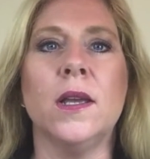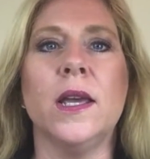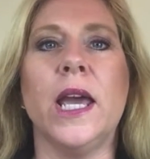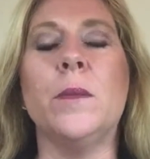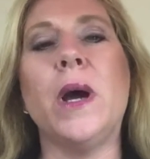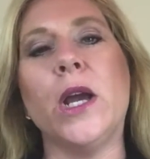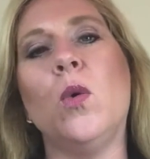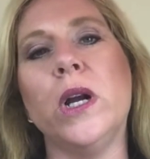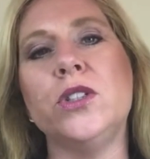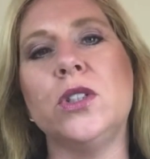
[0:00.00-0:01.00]
And my
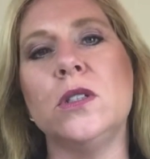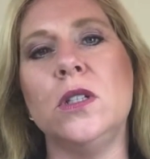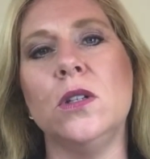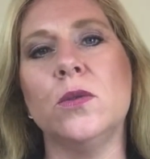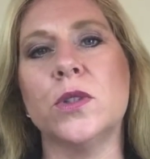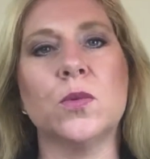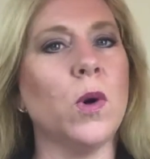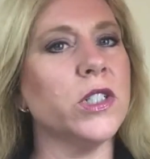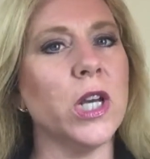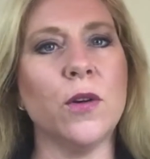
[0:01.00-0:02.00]
question to you is,
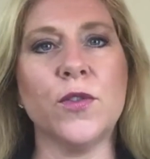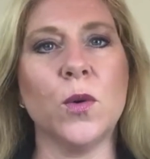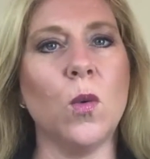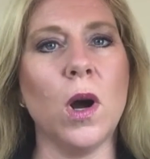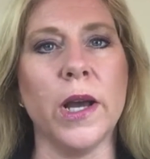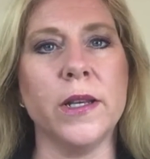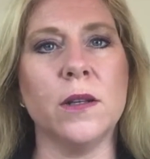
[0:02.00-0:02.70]
watch out for what?